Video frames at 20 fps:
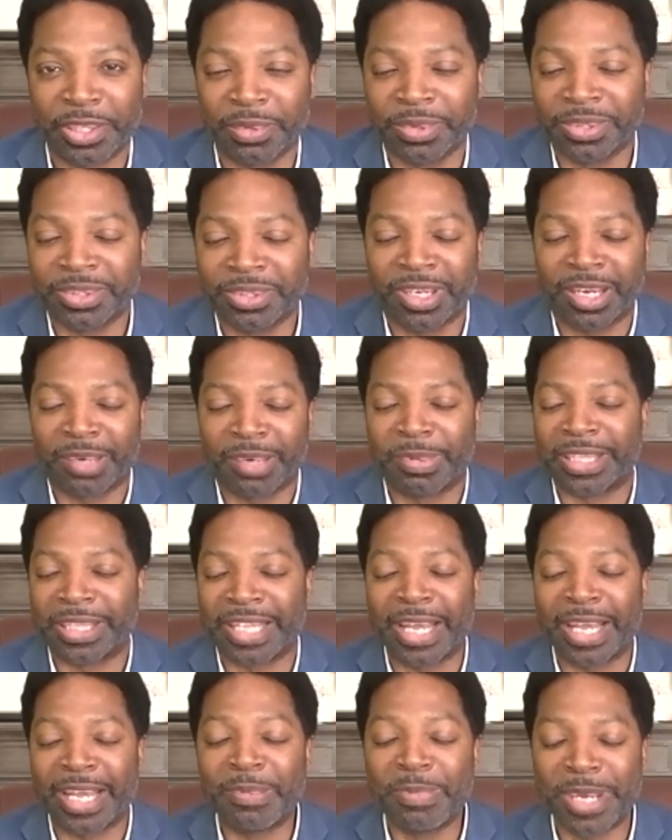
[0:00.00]
We'll talk about
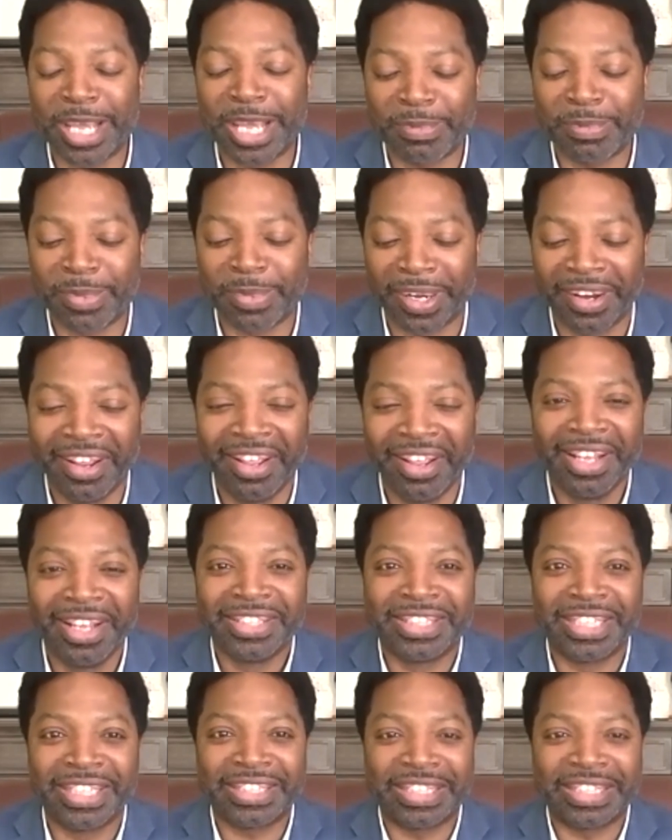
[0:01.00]
that in a bit, but
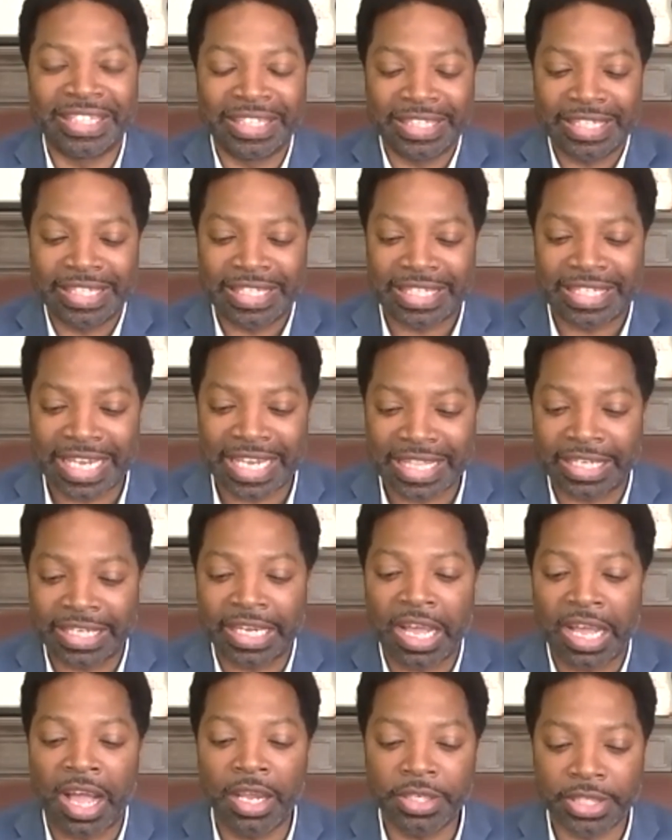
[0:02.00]
just to set the
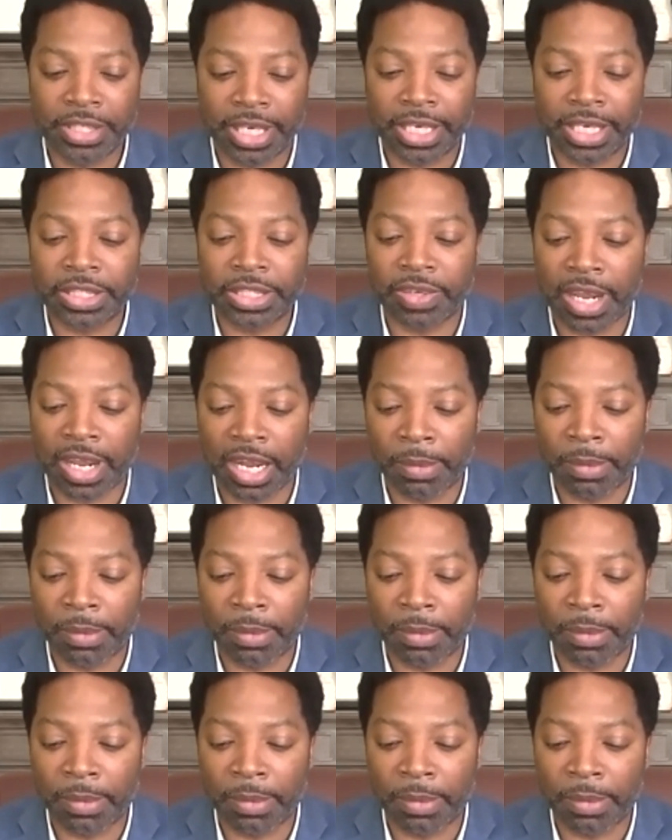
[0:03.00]
context right.